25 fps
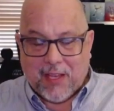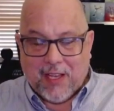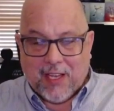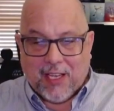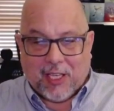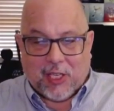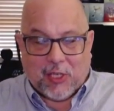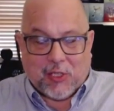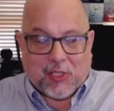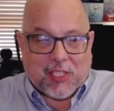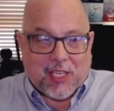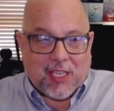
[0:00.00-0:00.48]

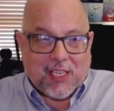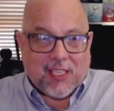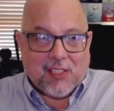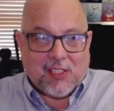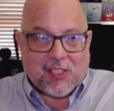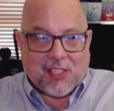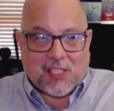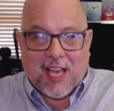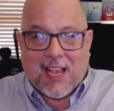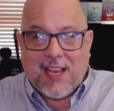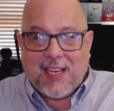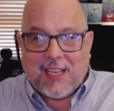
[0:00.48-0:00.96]
You see,
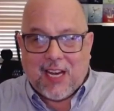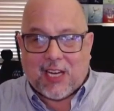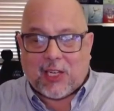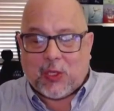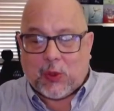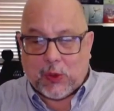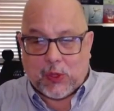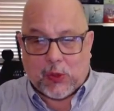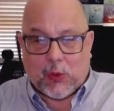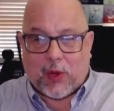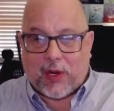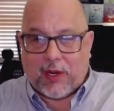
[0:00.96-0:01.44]
Zadok
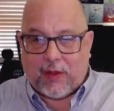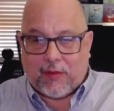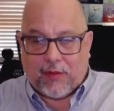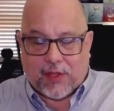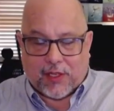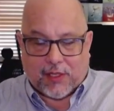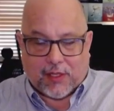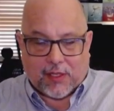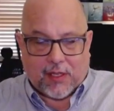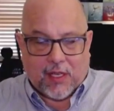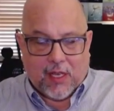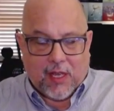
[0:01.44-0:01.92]
was one of
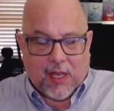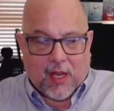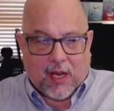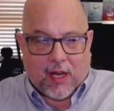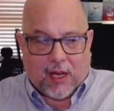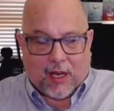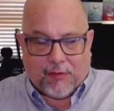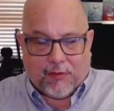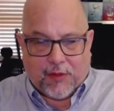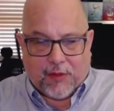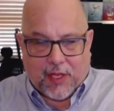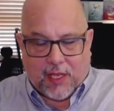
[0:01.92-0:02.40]
the
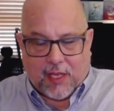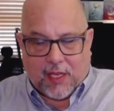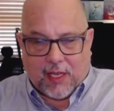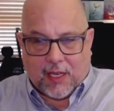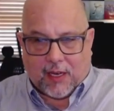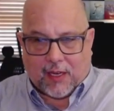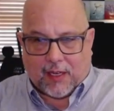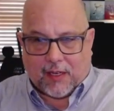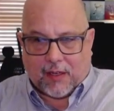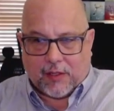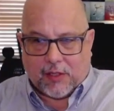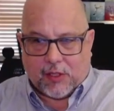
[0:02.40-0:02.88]
of the
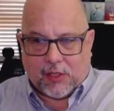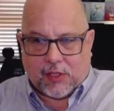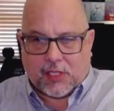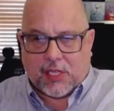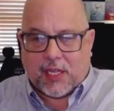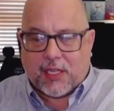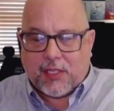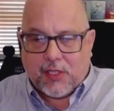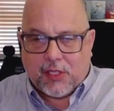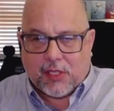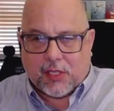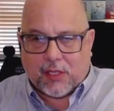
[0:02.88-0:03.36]
uh,
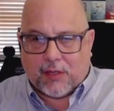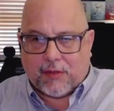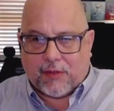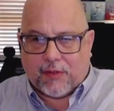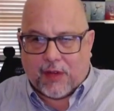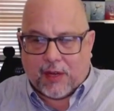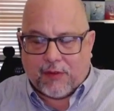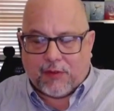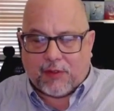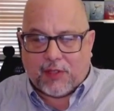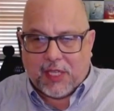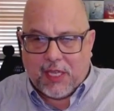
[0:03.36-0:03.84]
sons of,
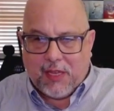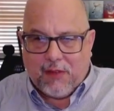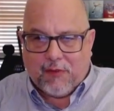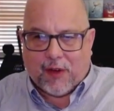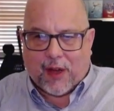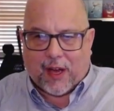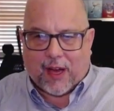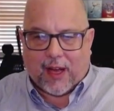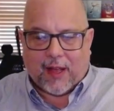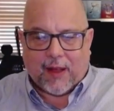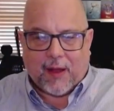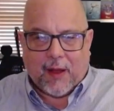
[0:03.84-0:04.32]
of
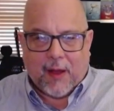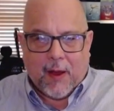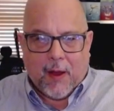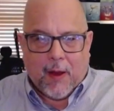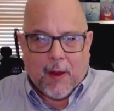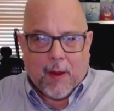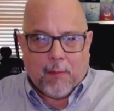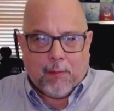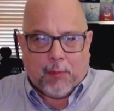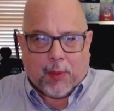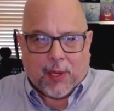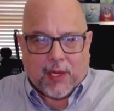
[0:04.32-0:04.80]
Levi,
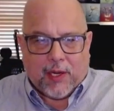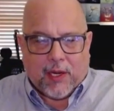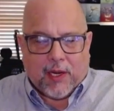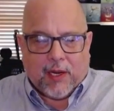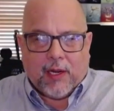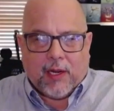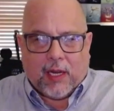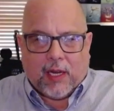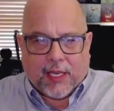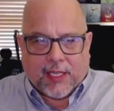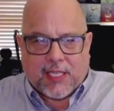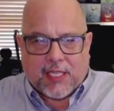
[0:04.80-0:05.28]
but
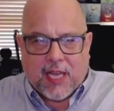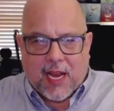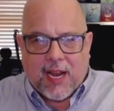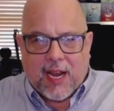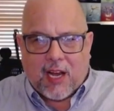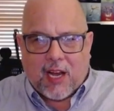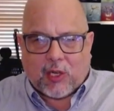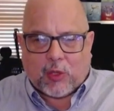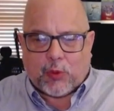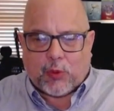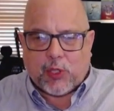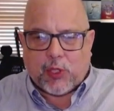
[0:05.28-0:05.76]

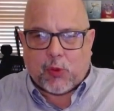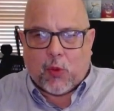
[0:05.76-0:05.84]
Zadok was